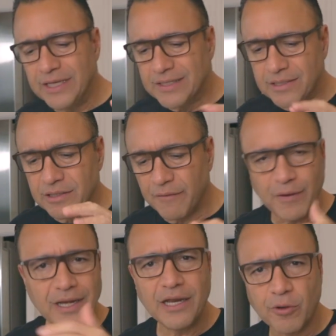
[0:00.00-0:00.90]
these
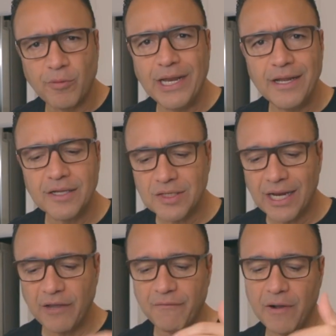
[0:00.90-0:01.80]
different ingredients.
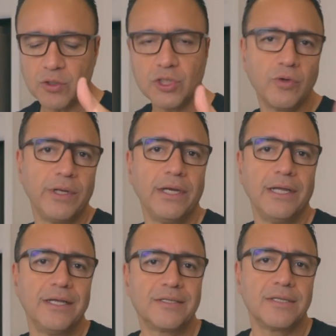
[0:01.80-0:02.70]
Like if I was doing
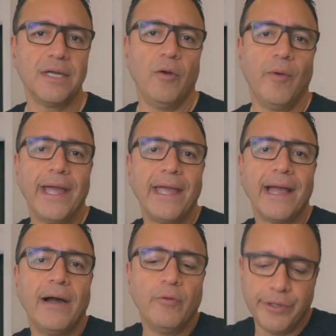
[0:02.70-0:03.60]
this the way
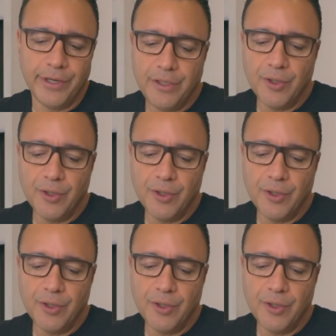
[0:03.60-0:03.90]
I would